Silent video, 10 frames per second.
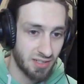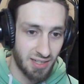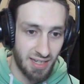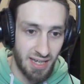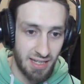the
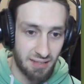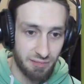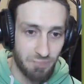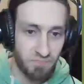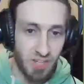cave,
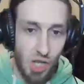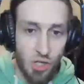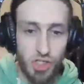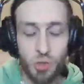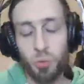
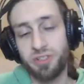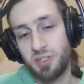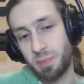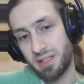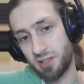you want to
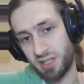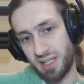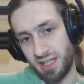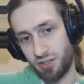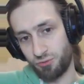be looking
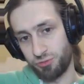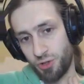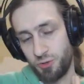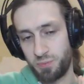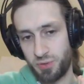at the
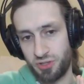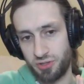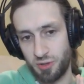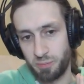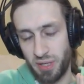ropes,
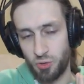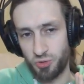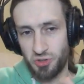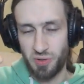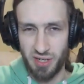but
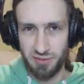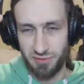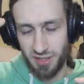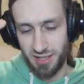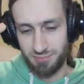also kind of
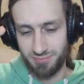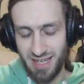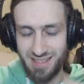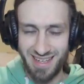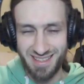like
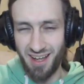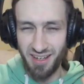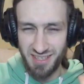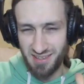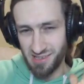it's hard
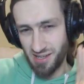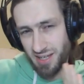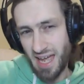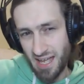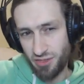to look
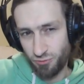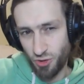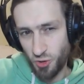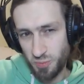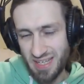at the
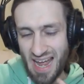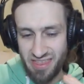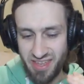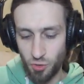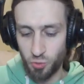ropes and
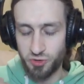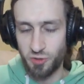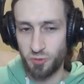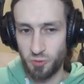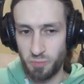then
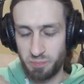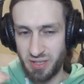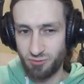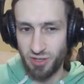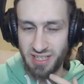also be
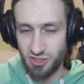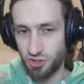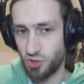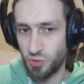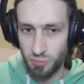ready to
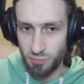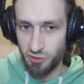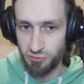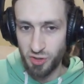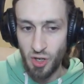do your
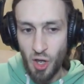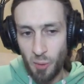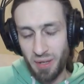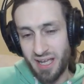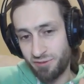movement.
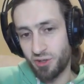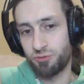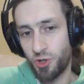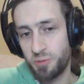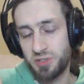But if the
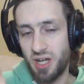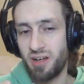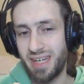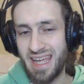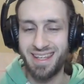ropes
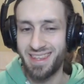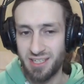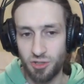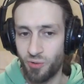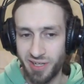aren't in this
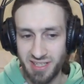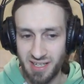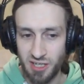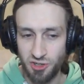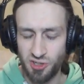
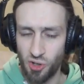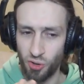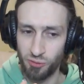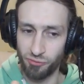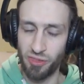orientation
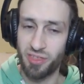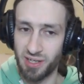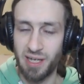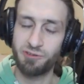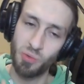of the
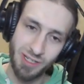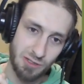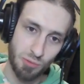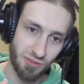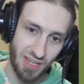left one is
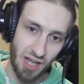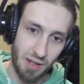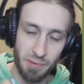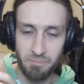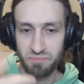moving
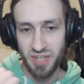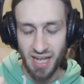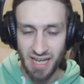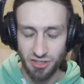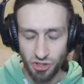up
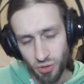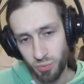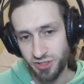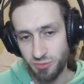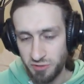and the top
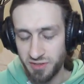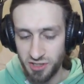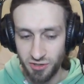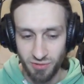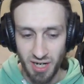one's moving to the
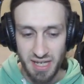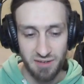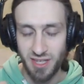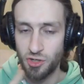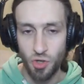right, if
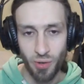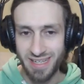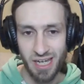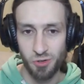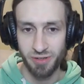they're not in
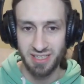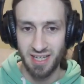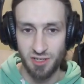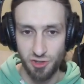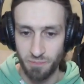that
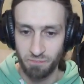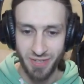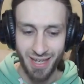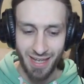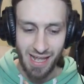orientation,
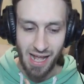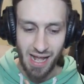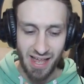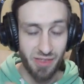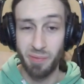
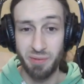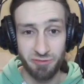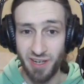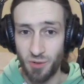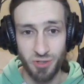the minute
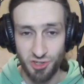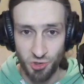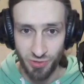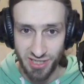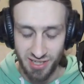failed and just
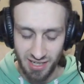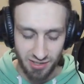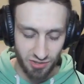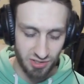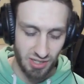reset
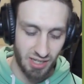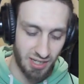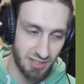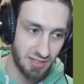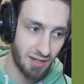and
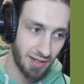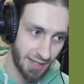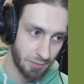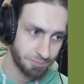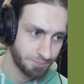start again.
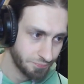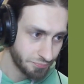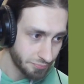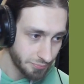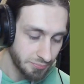
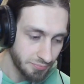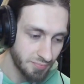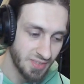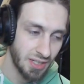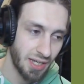
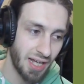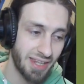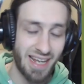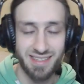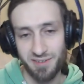
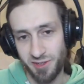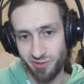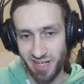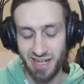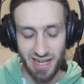That's if you're
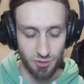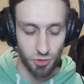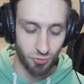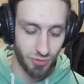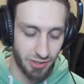in an actual
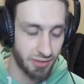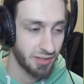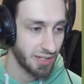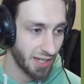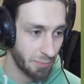run.
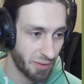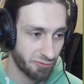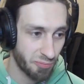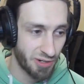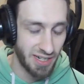But for
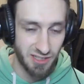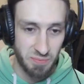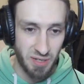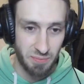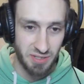practice
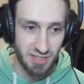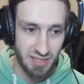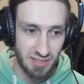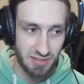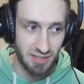purposes,